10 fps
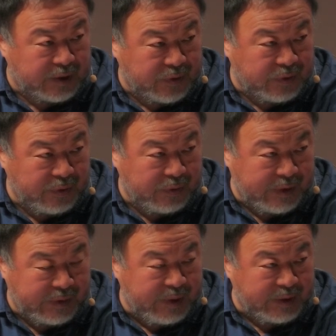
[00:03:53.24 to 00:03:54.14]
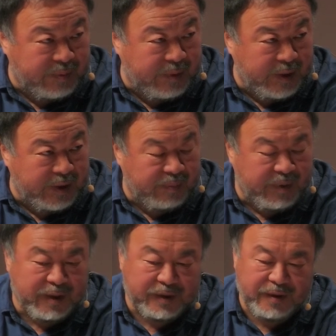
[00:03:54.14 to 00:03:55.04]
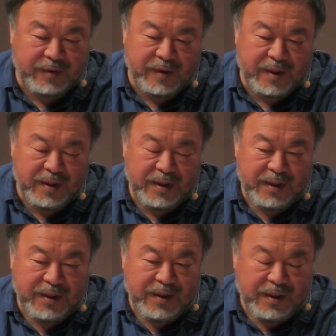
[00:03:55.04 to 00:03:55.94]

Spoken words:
the social responsibility, because you are